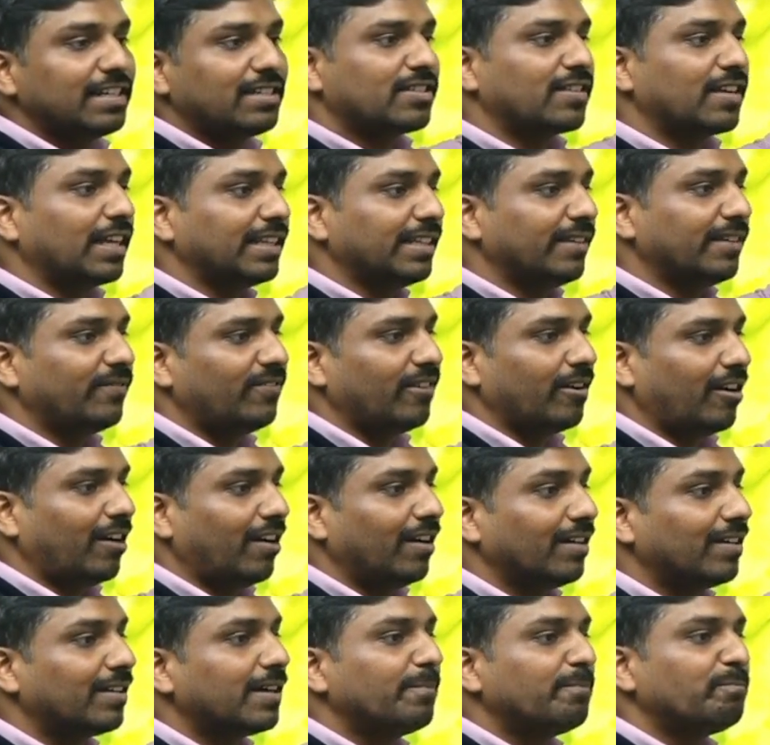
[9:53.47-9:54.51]
on the flower,
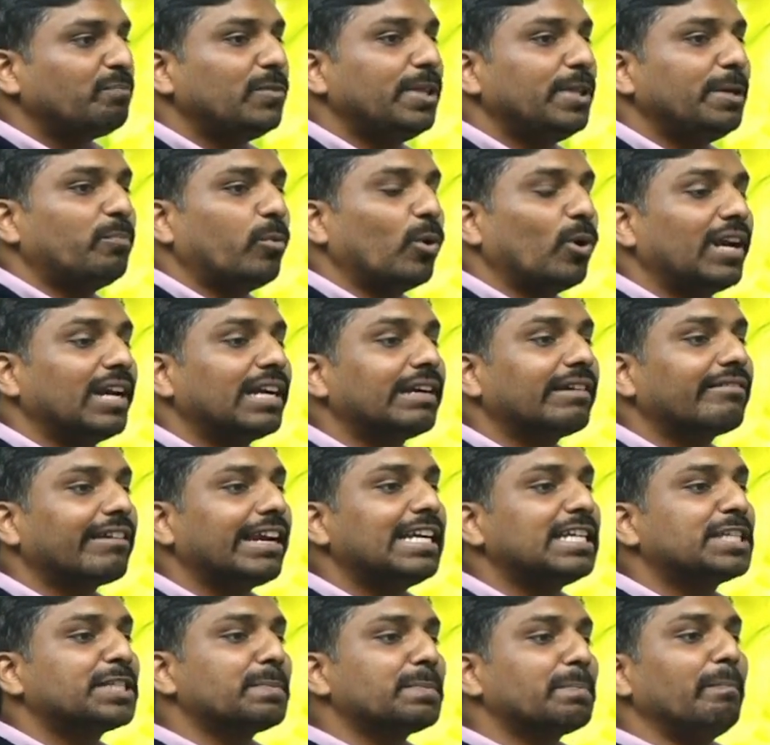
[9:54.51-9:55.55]
the pollen grains
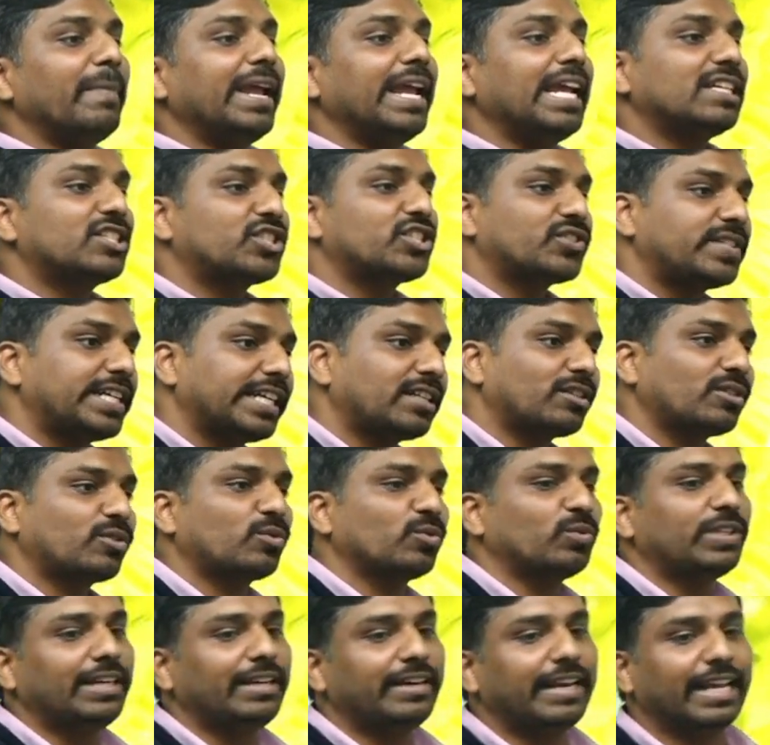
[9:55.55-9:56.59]
may stick to the
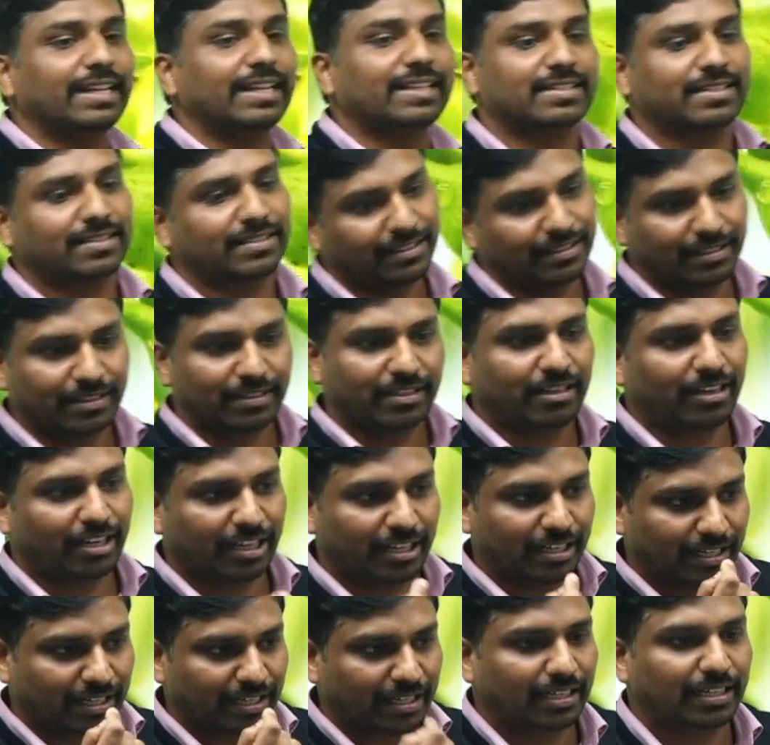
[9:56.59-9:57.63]
legs or
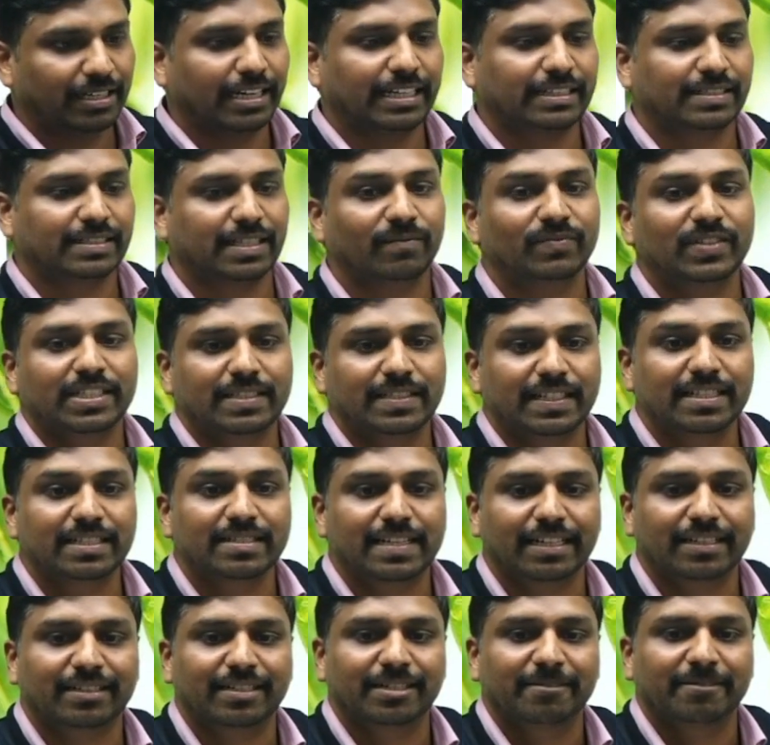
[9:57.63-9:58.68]
legs of this
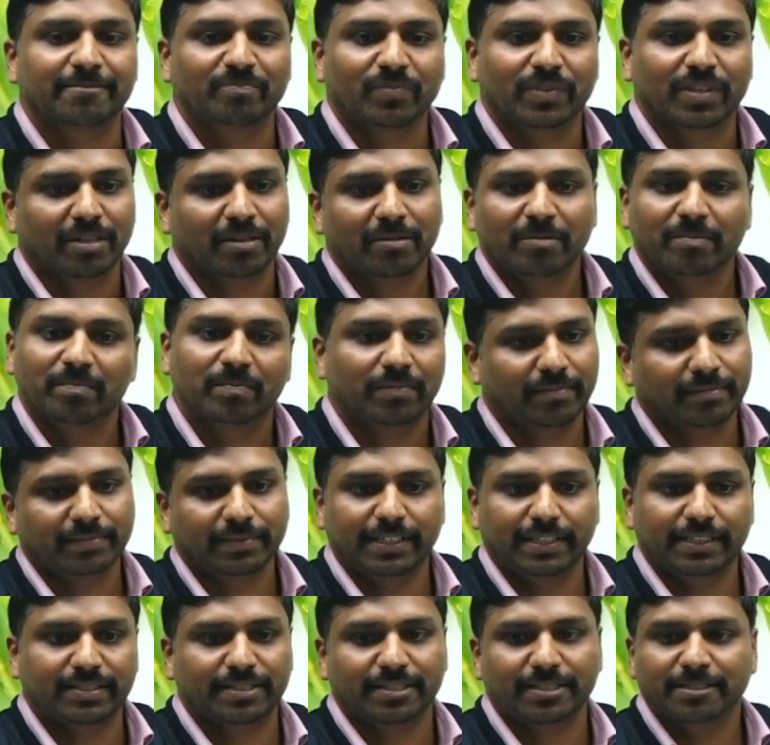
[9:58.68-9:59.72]
insect, this
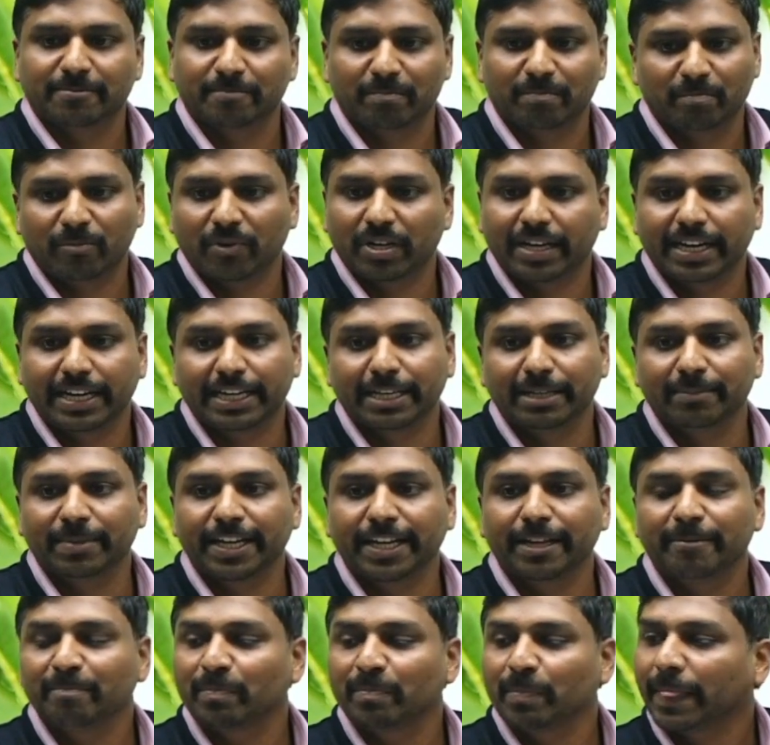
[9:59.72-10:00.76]
honeybee,
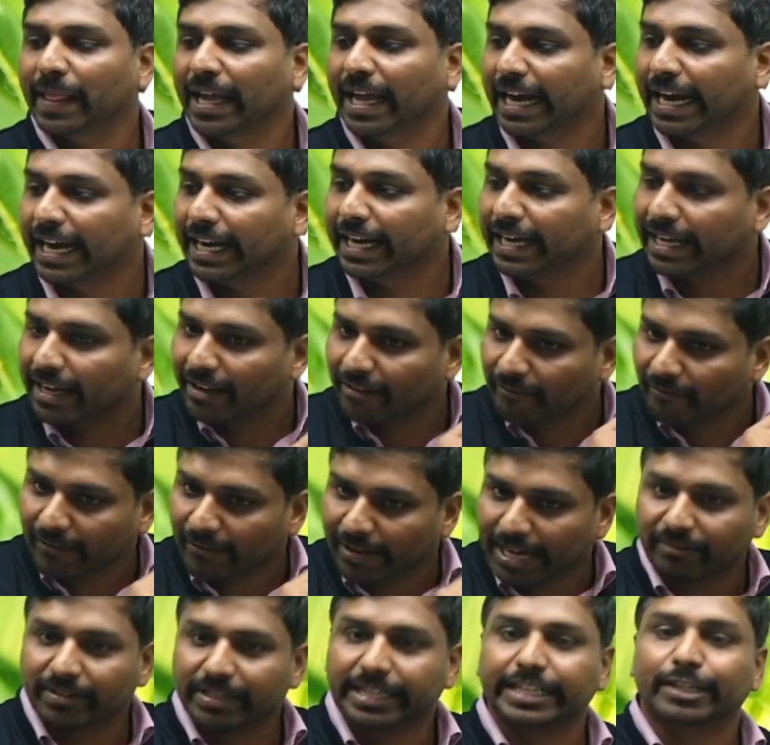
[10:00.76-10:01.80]
and whenever
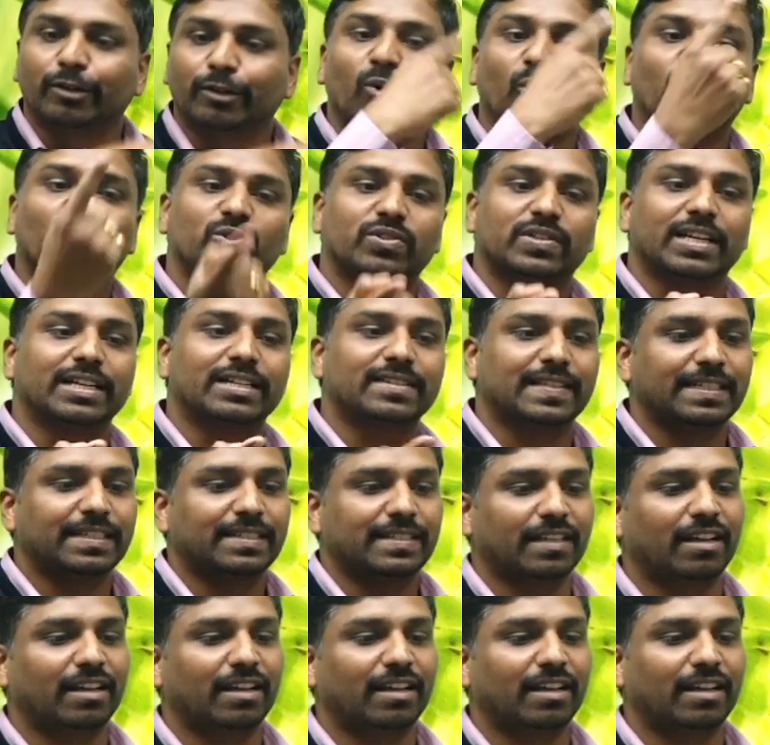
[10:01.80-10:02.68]
it goes and sits on